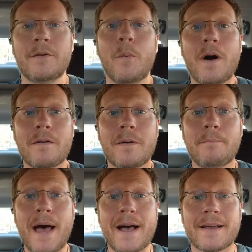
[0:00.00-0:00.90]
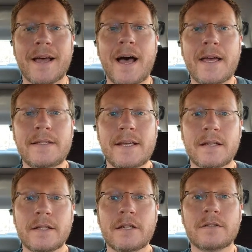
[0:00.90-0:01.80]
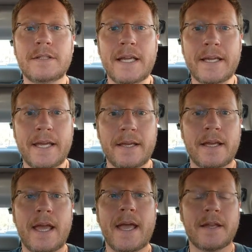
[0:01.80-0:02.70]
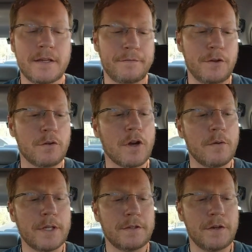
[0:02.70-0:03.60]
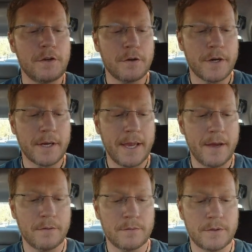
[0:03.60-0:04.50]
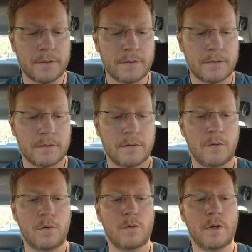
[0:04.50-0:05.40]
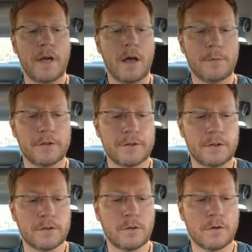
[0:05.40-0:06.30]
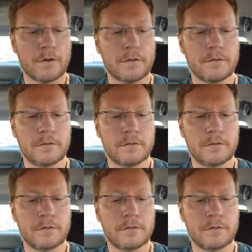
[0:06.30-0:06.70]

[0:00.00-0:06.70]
Welcome back. I did a little digging, and if you go into your account, oh, an Albertsons order.